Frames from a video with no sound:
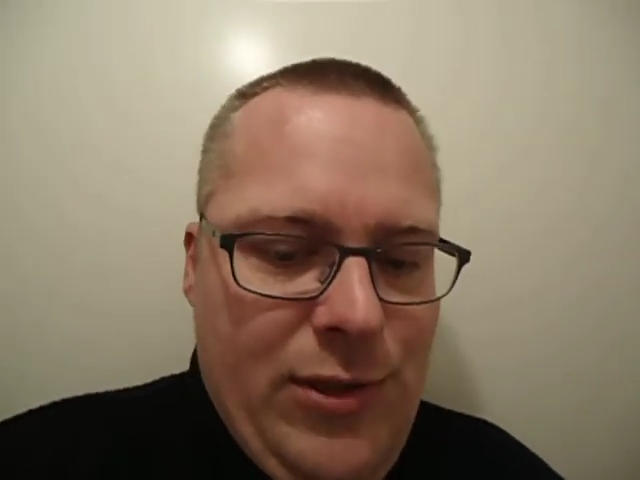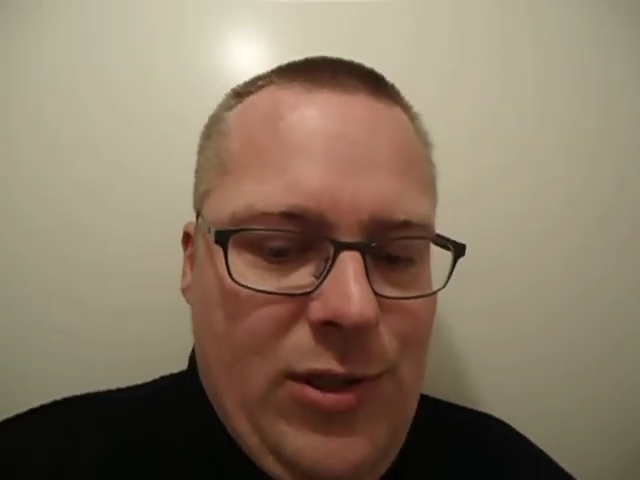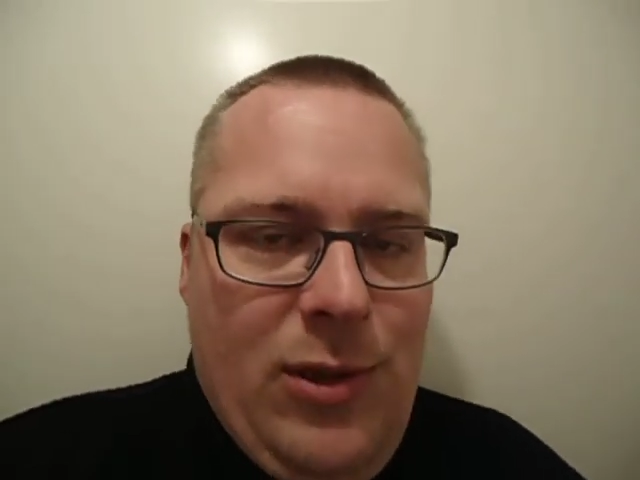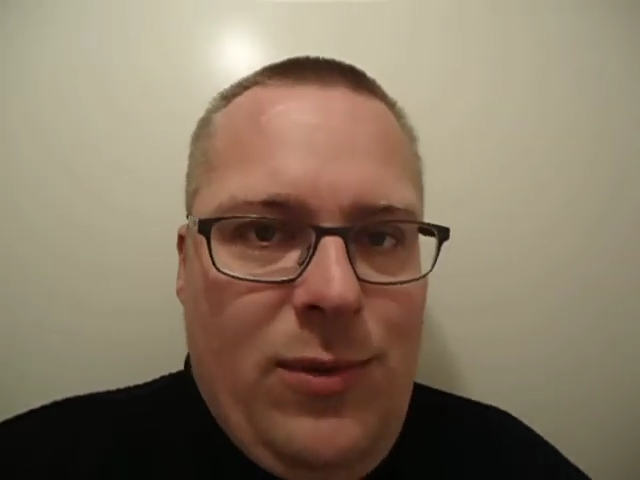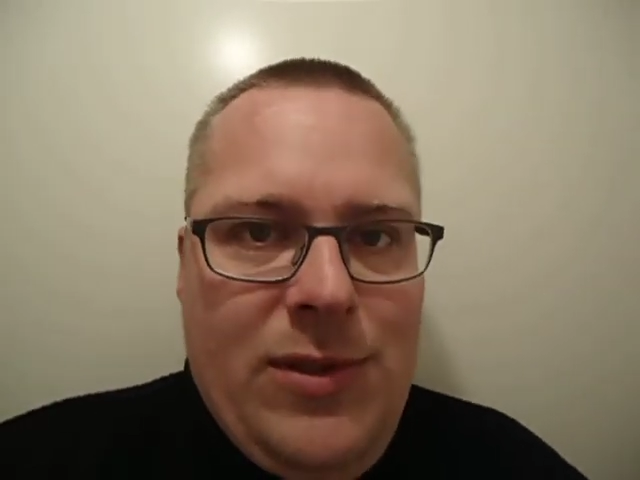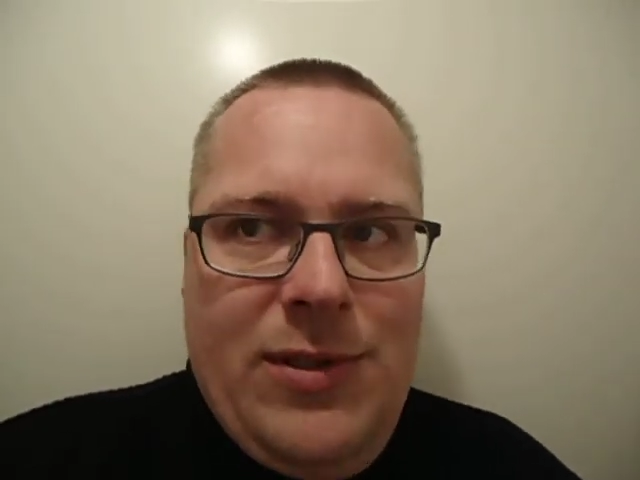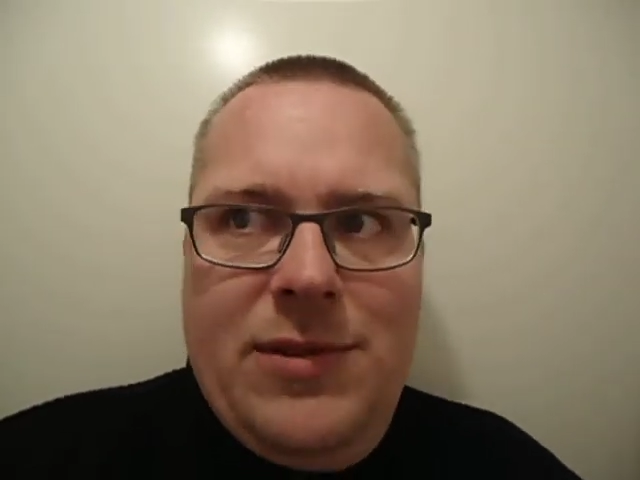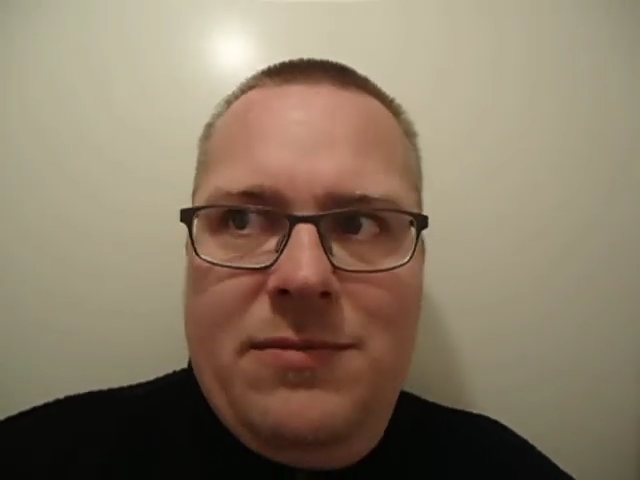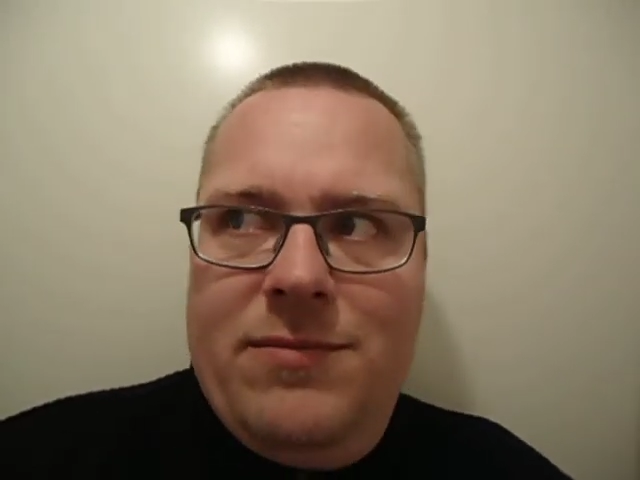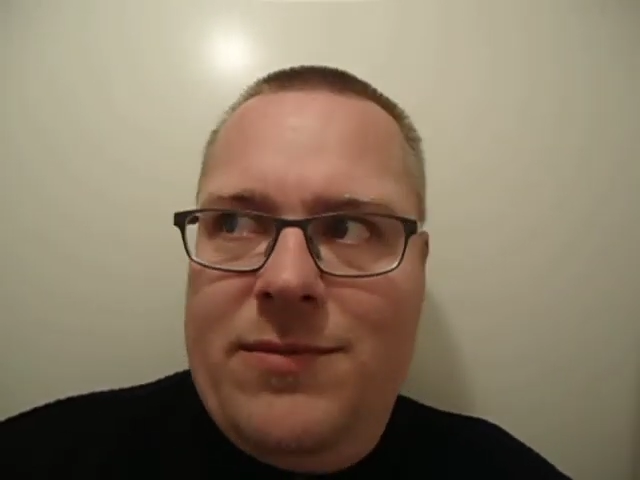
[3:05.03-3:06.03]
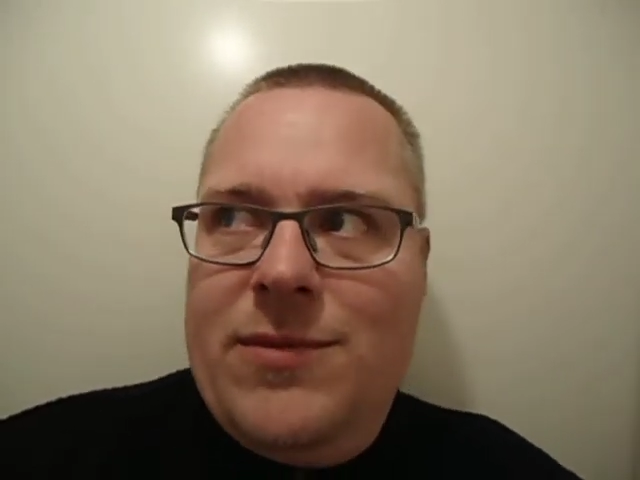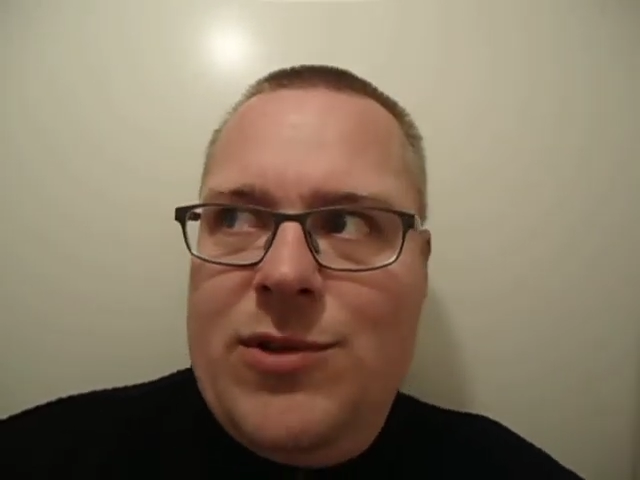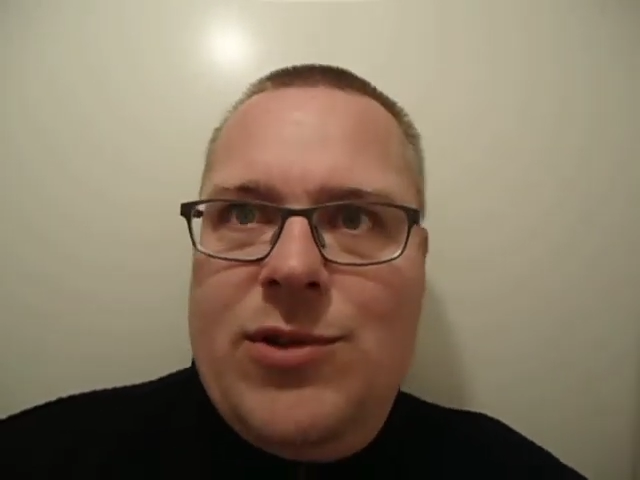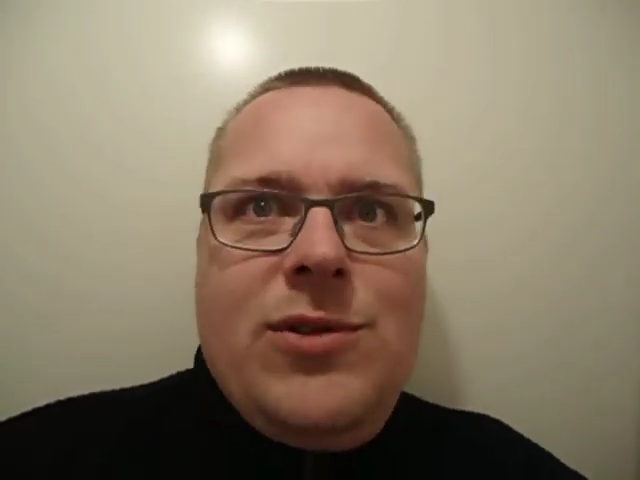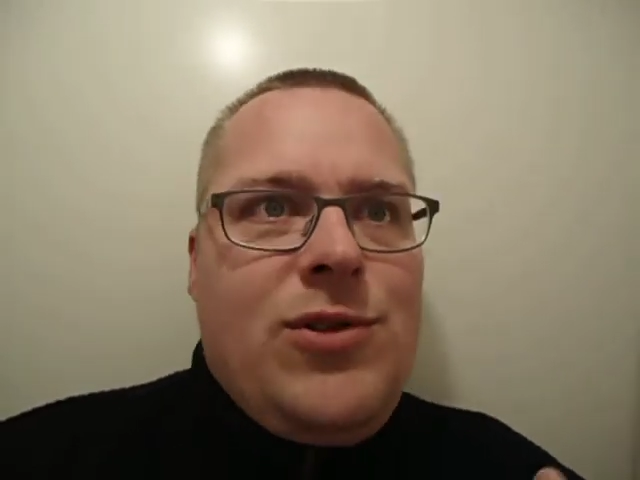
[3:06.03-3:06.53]
So
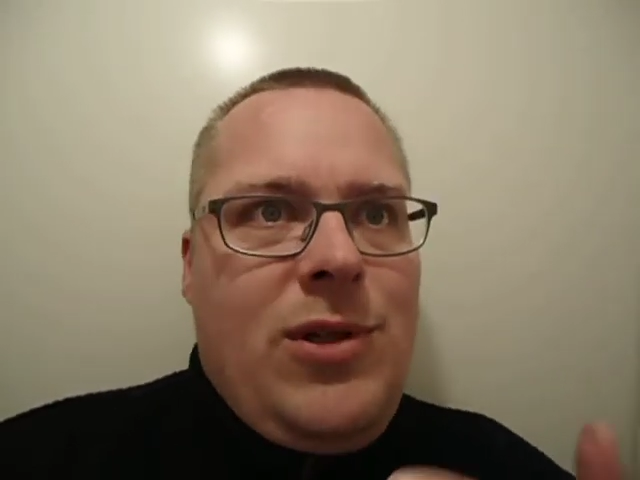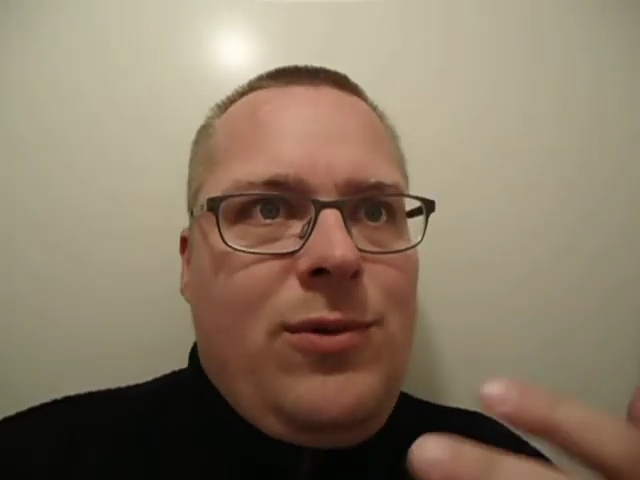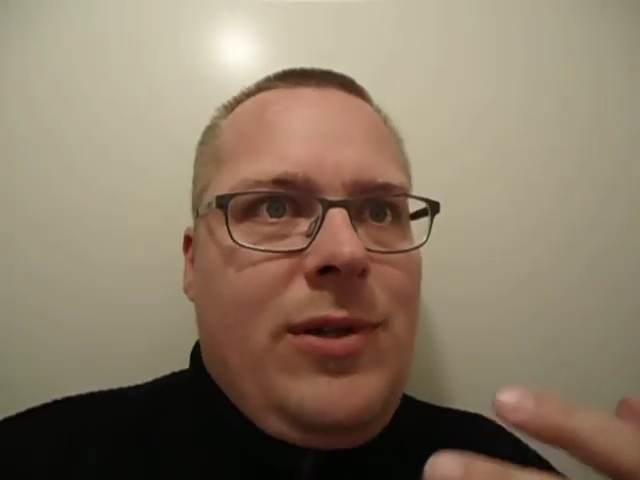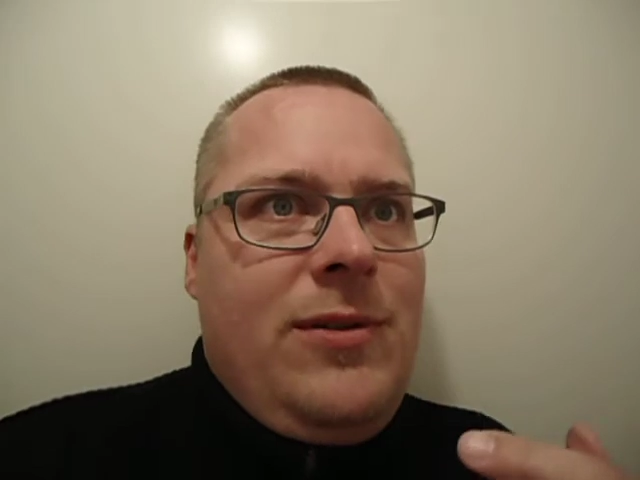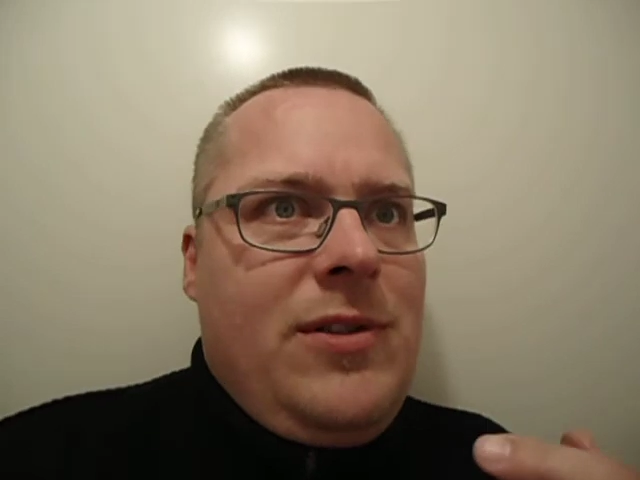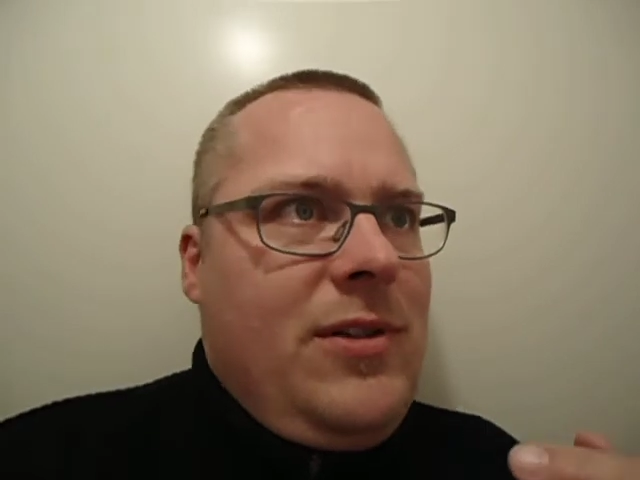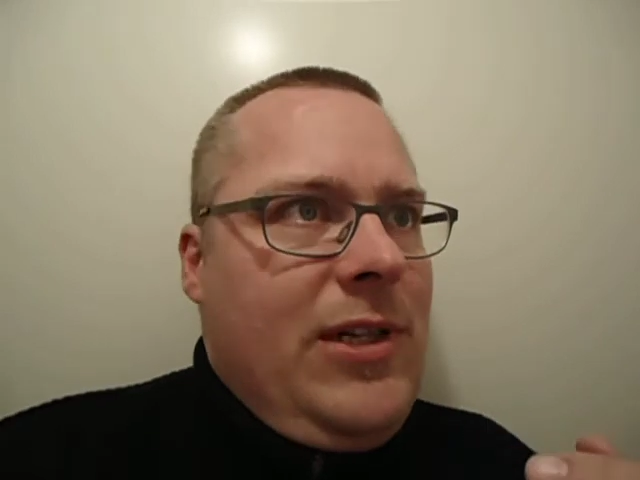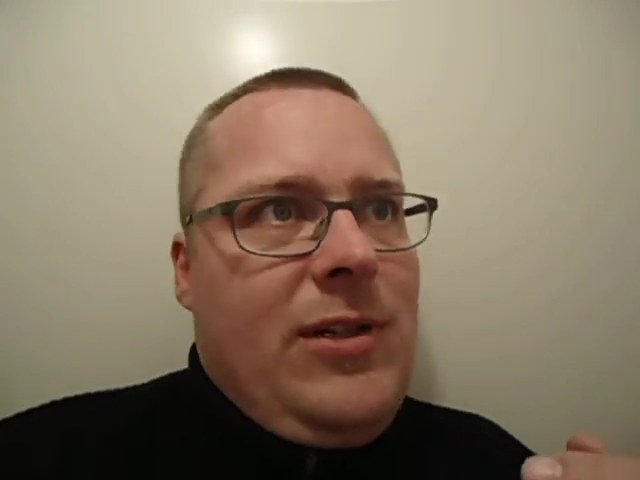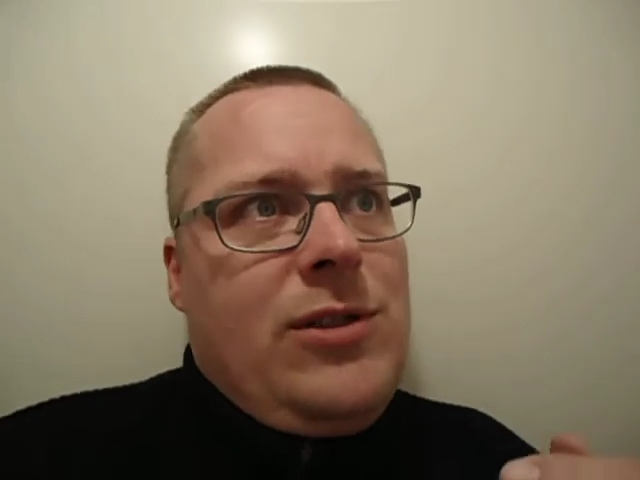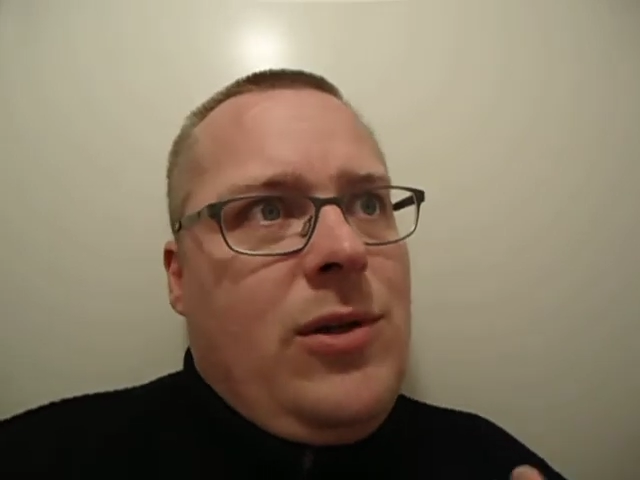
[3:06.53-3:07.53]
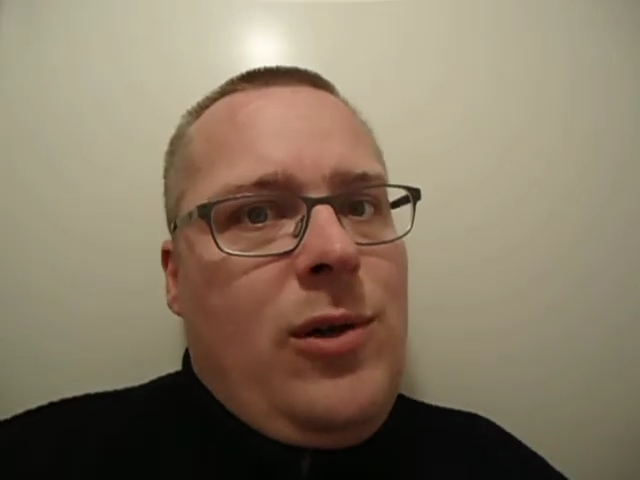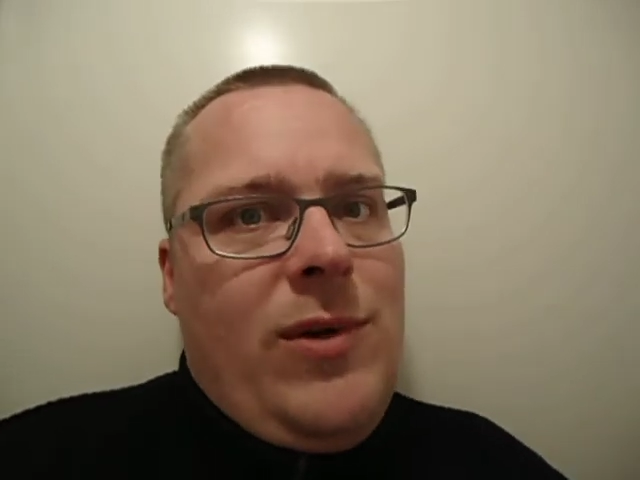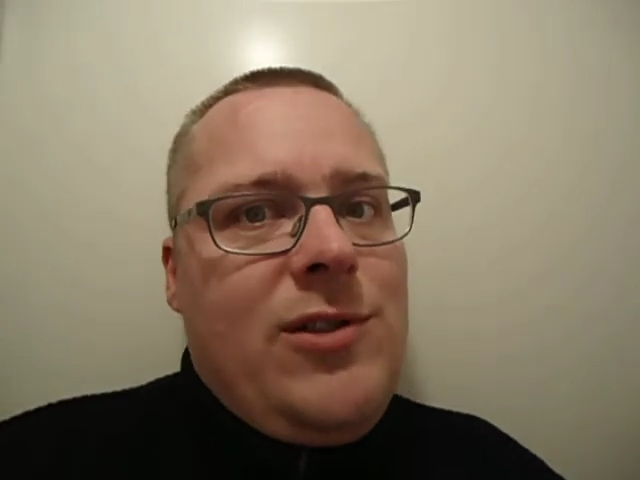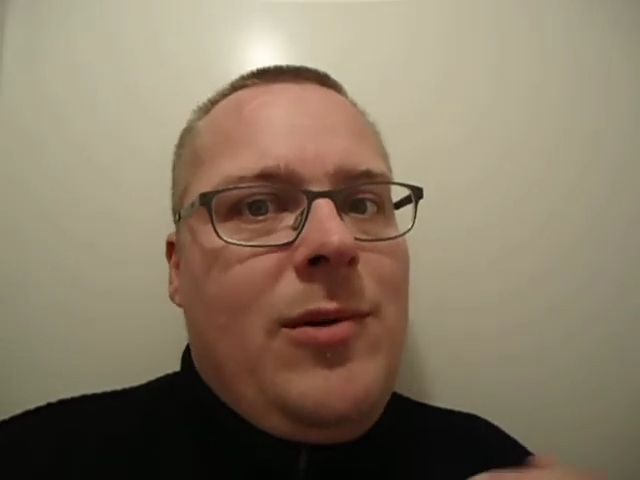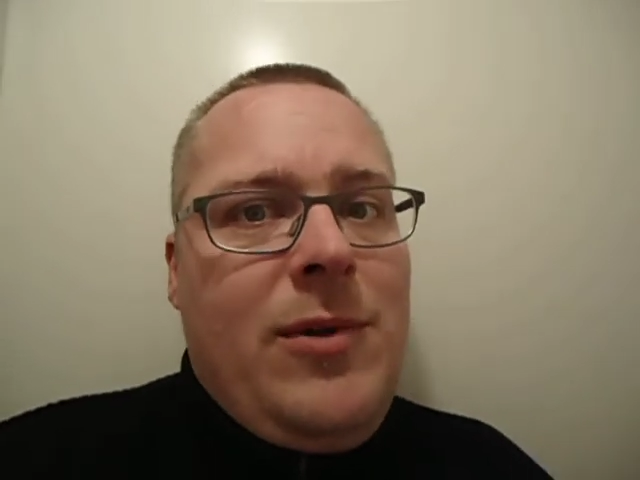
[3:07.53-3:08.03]
so that it is always the,